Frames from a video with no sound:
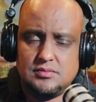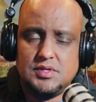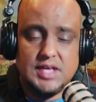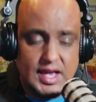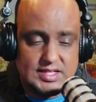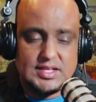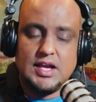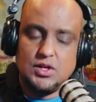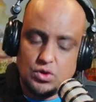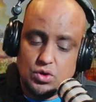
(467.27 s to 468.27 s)
Yes,
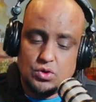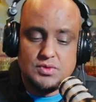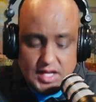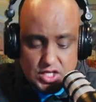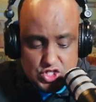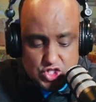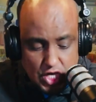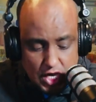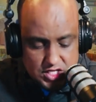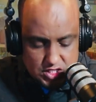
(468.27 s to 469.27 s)
I know there is
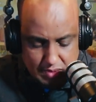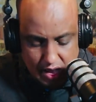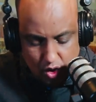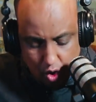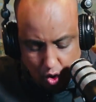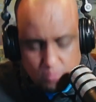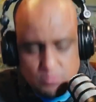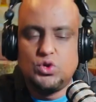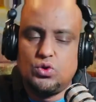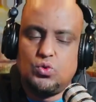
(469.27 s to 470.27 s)
challenges back home
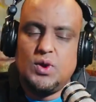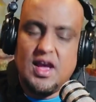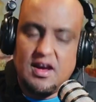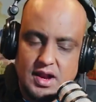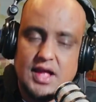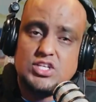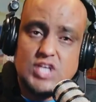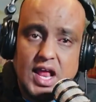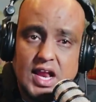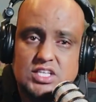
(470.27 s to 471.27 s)
too. We have a lot of
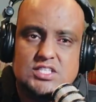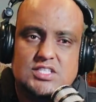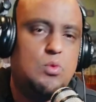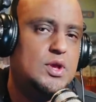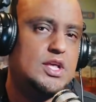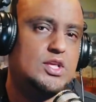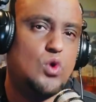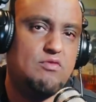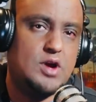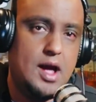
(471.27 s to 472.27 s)
challenges that we need to
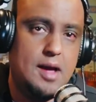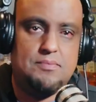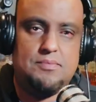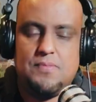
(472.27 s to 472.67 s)
overcome.